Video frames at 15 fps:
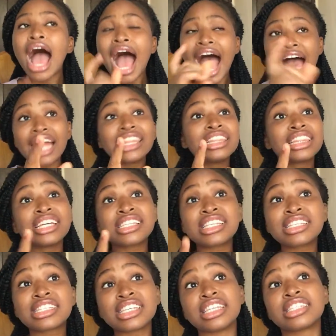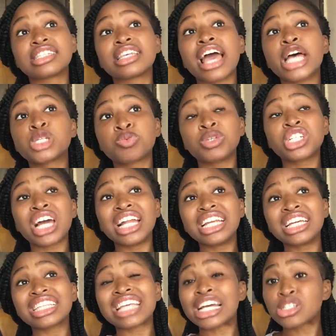And this is it.
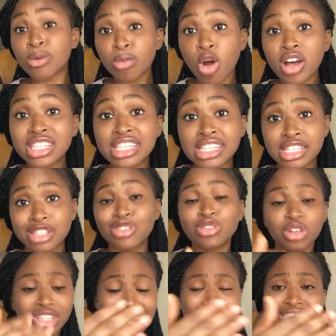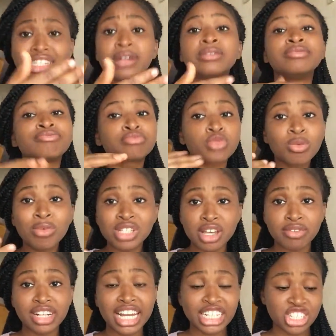Especially, there are some courses, you know, that most of
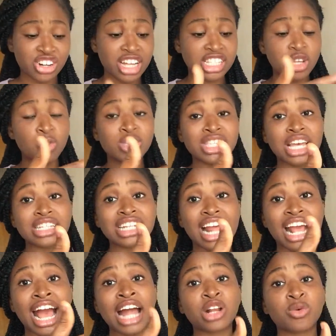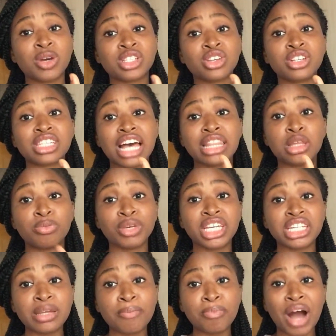the lecturers, they will set like hard questions at the
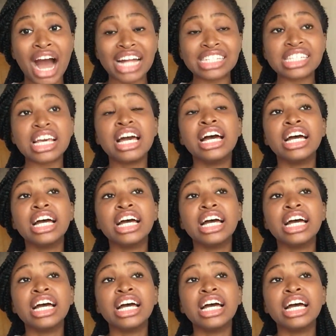beginning part,